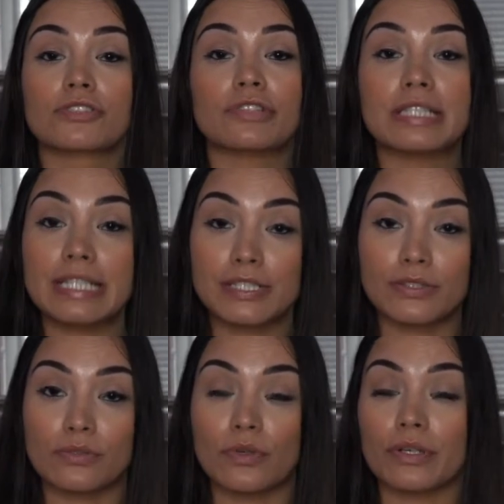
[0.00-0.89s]
critique
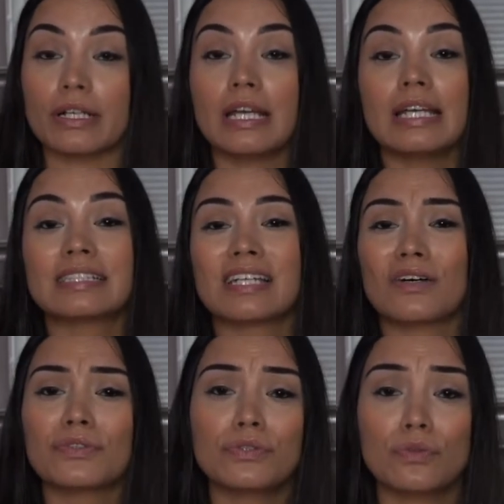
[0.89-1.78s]
you or
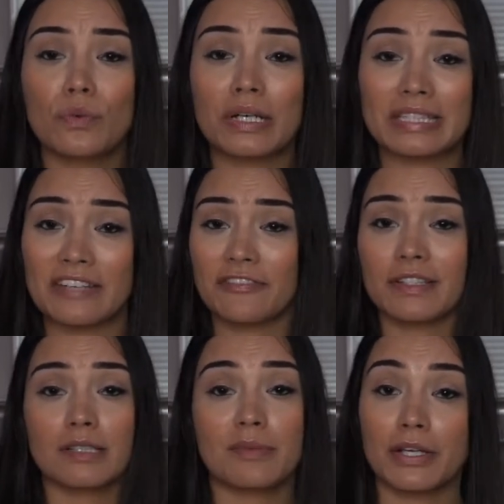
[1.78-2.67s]
tell you what they
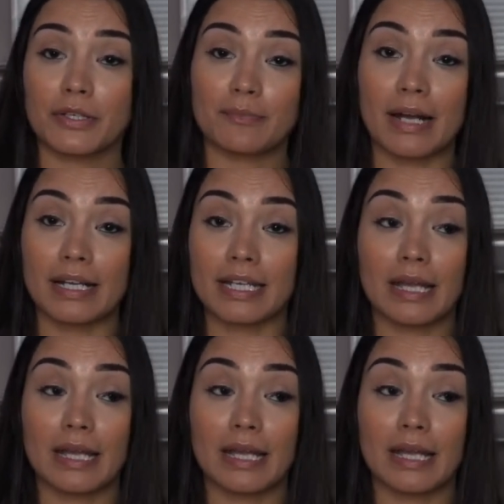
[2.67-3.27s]
feel about your body.